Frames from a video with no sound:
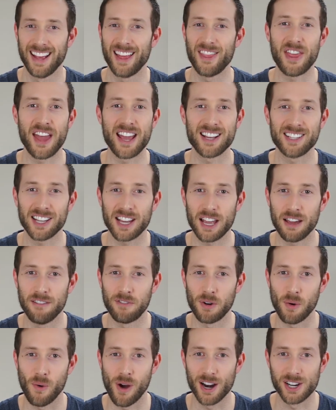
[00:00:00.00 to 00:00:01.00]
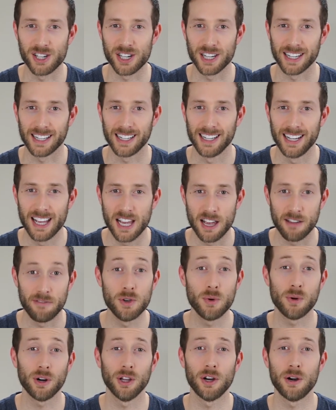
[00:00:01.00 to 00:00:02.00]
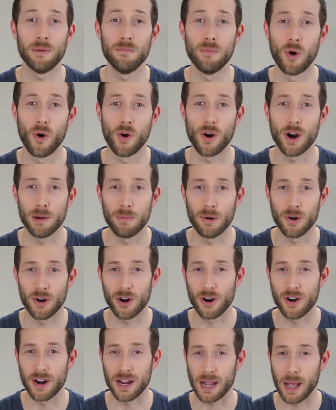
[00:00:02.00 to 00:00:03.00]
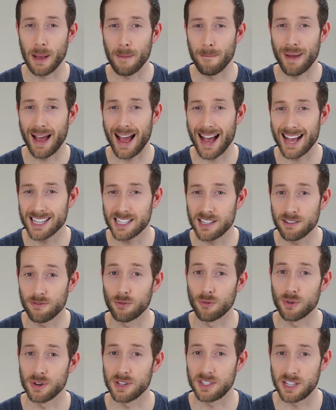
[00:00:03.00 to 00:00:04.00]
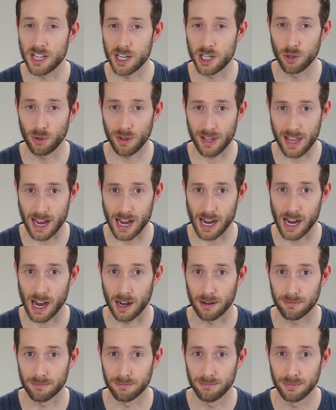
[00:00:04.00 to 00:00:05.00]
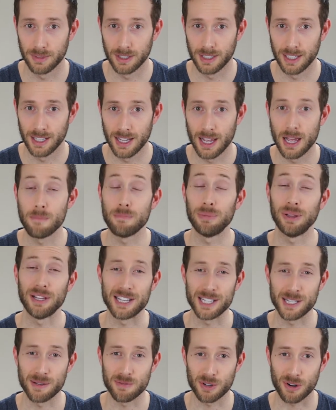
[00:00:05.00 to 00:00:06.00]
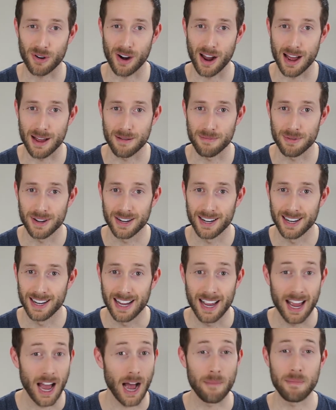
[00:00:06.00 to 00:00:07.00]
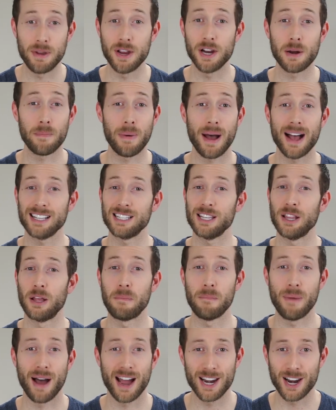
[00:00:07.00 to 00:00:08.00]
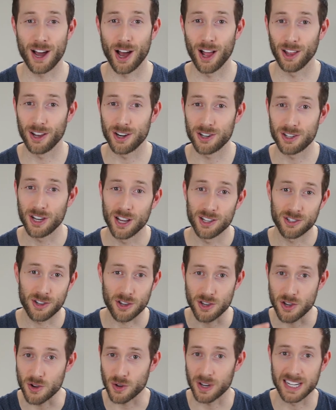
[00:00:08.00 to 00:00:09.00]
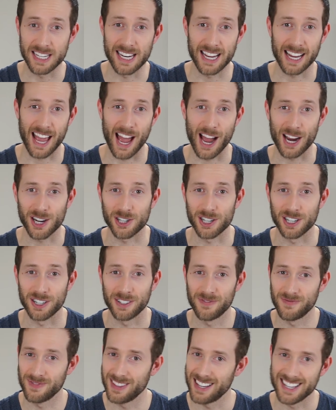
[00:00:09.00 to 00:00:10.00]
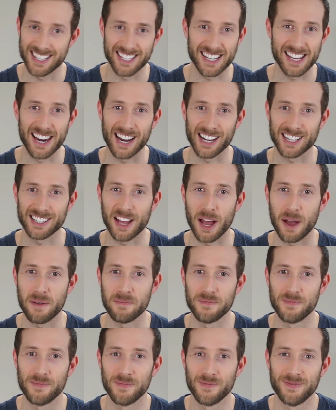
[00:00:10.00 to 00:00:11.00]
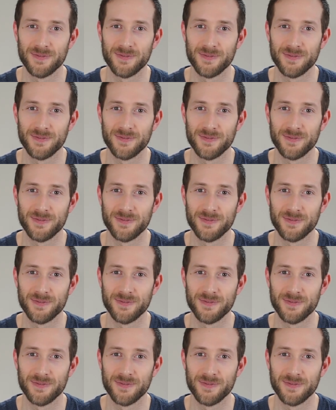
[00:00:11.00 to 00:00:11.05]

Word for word: Thanks again for watching. If you want to learn more about earning passive residual income, please subscribe. I'm here to pass along my knowledge so you can take action. See you next time.